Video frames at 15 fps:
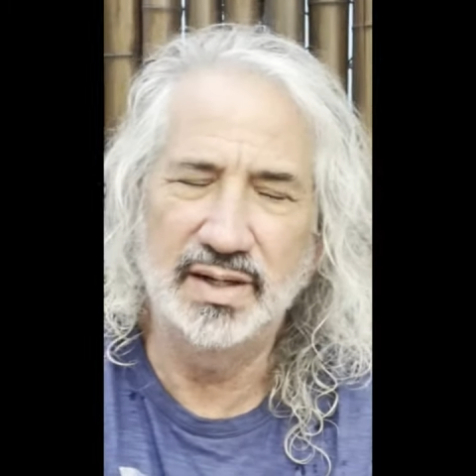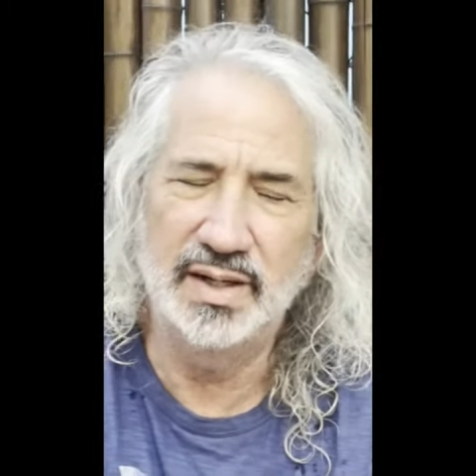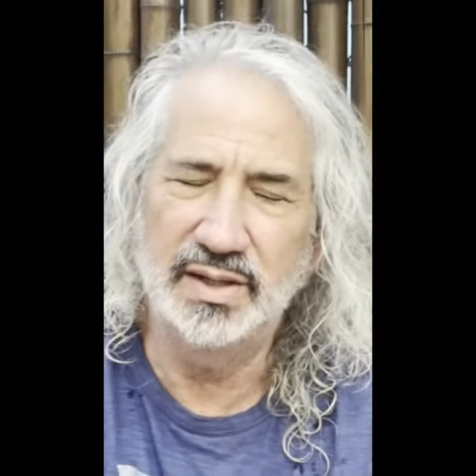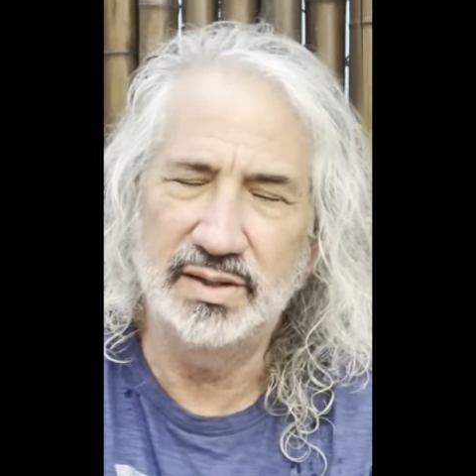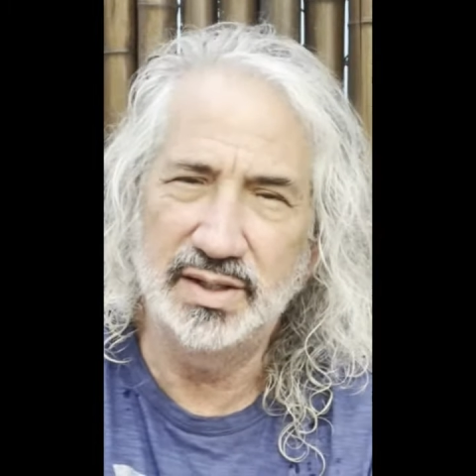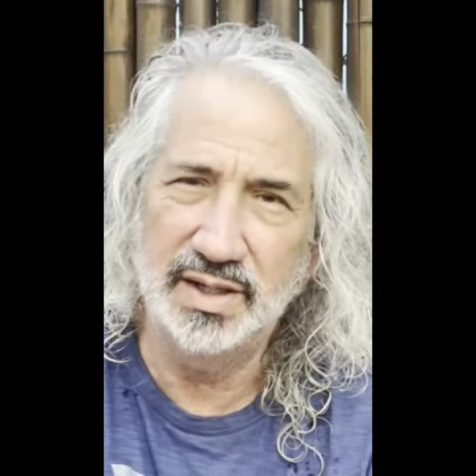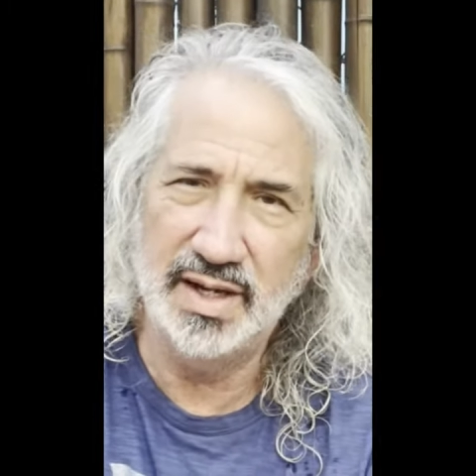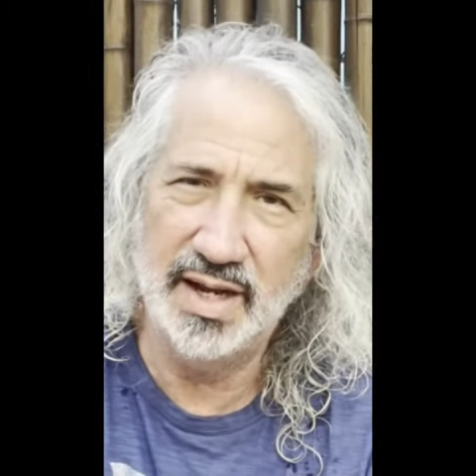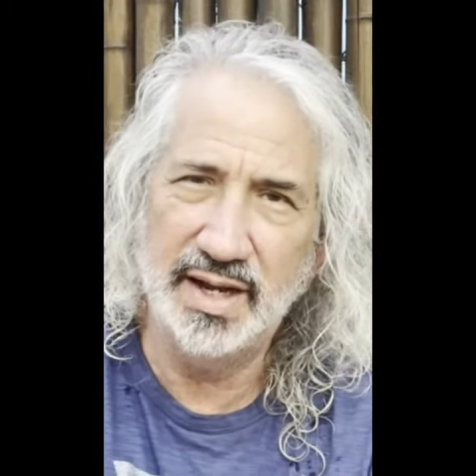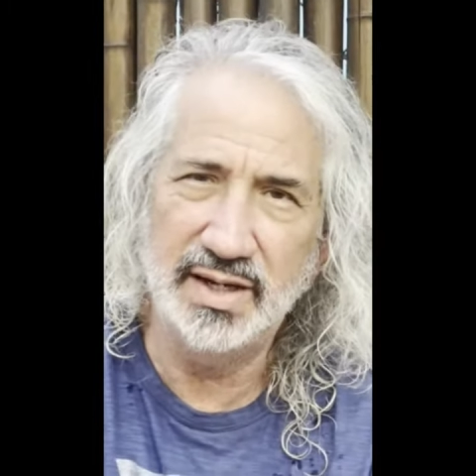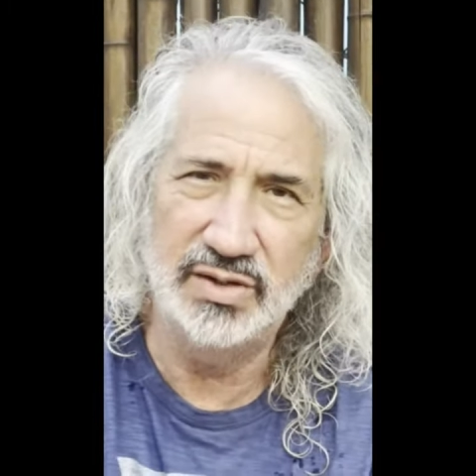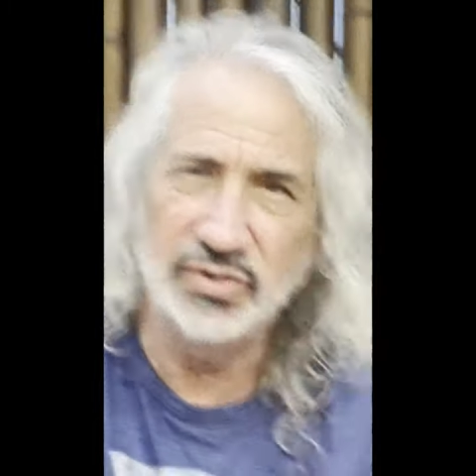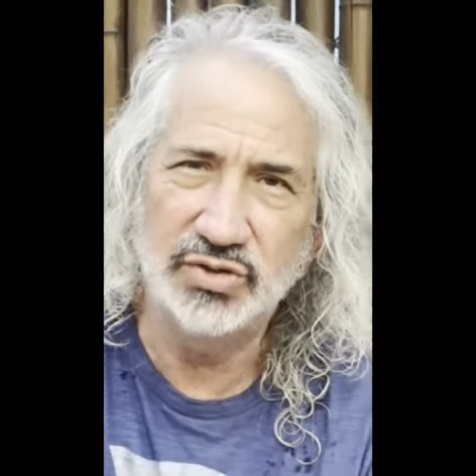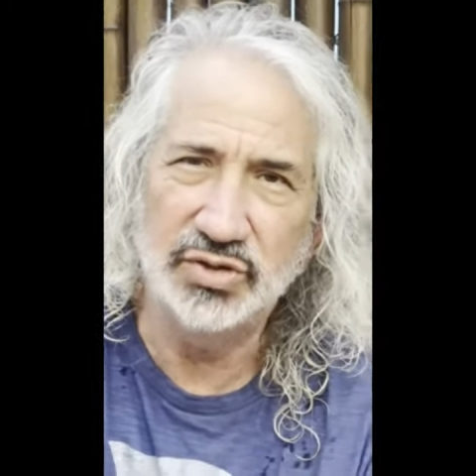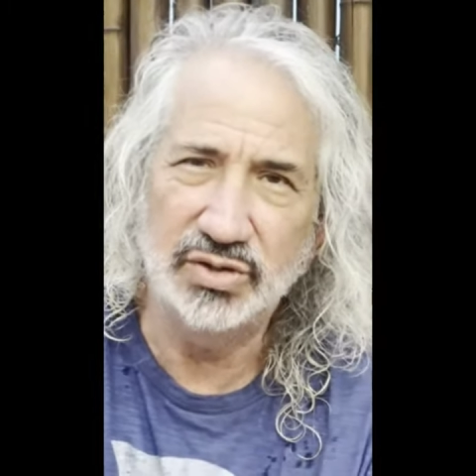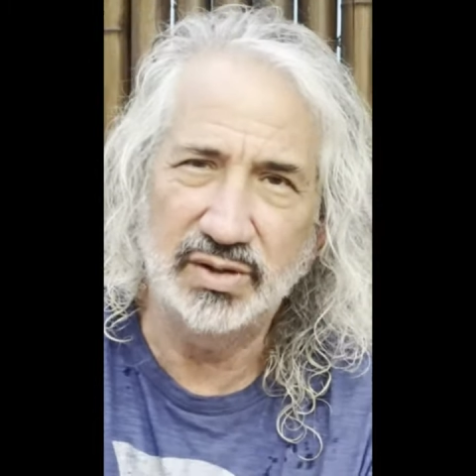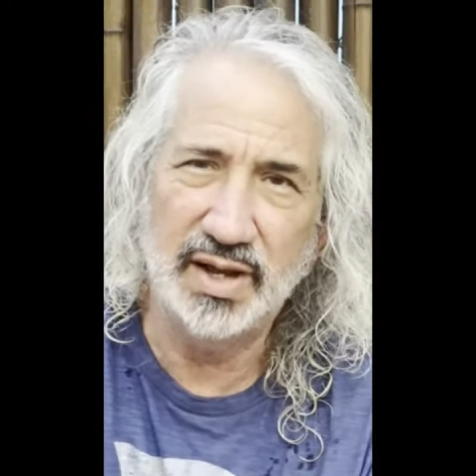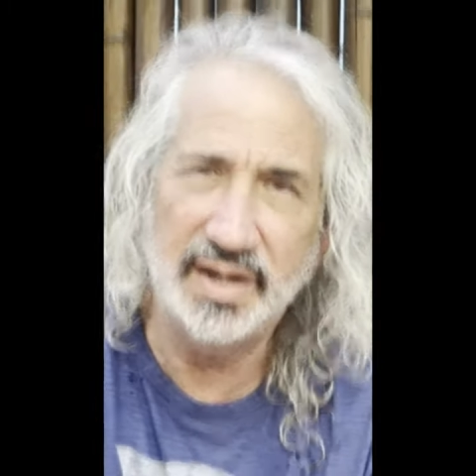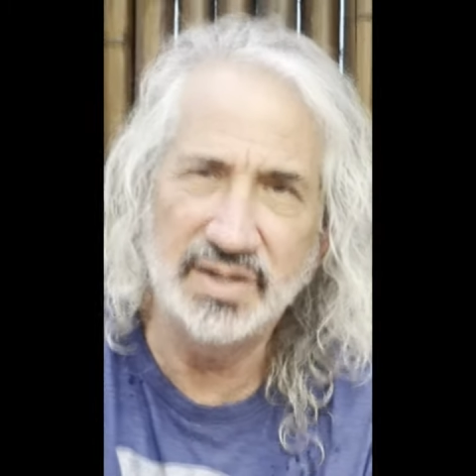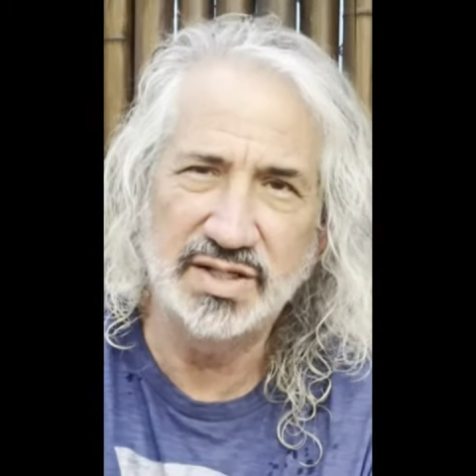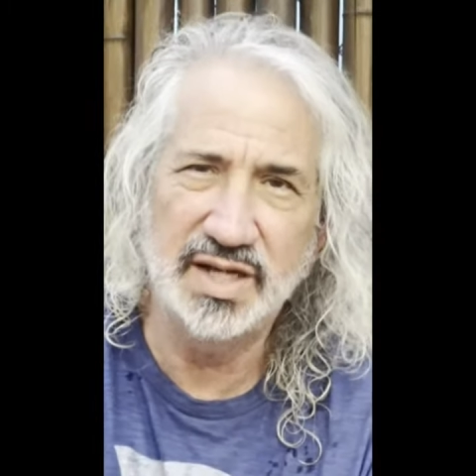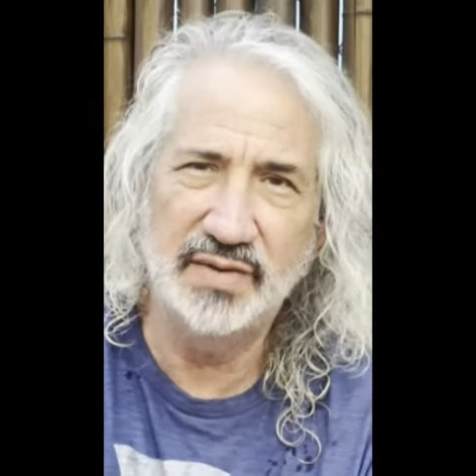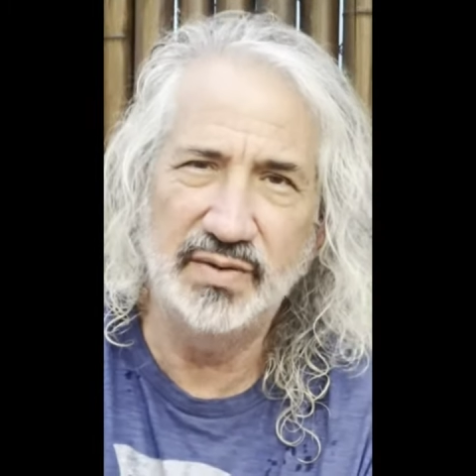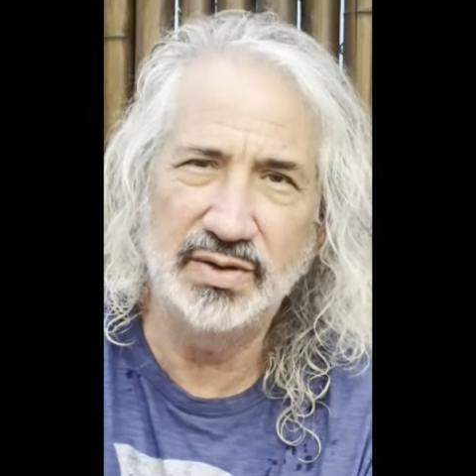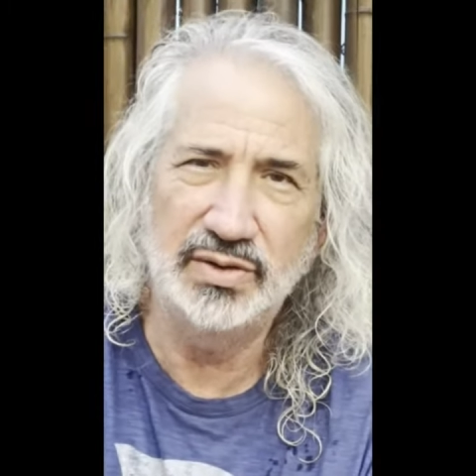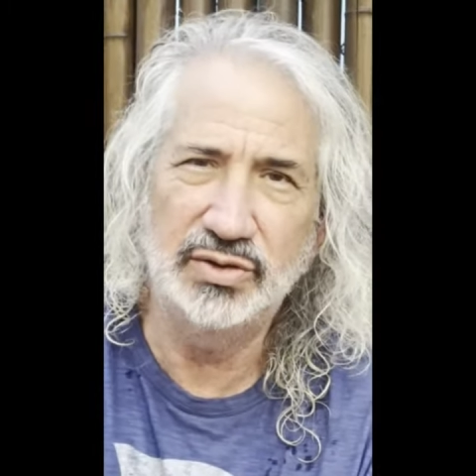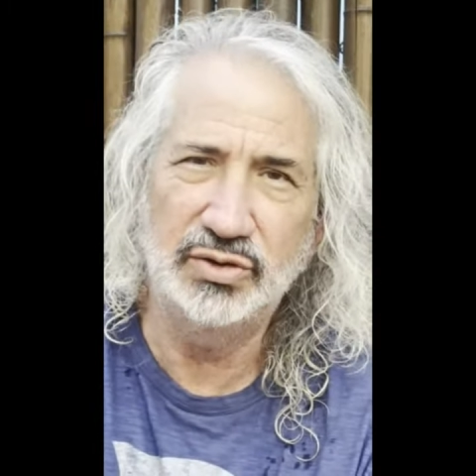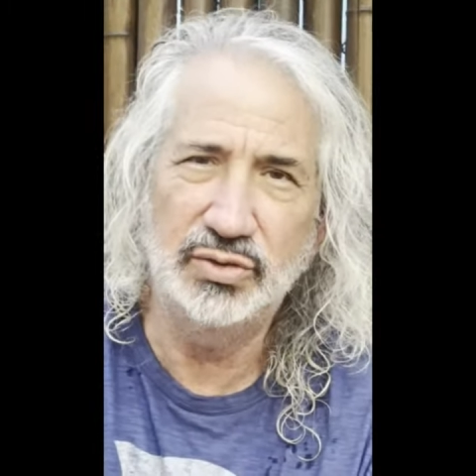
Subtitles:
and today is July 7th,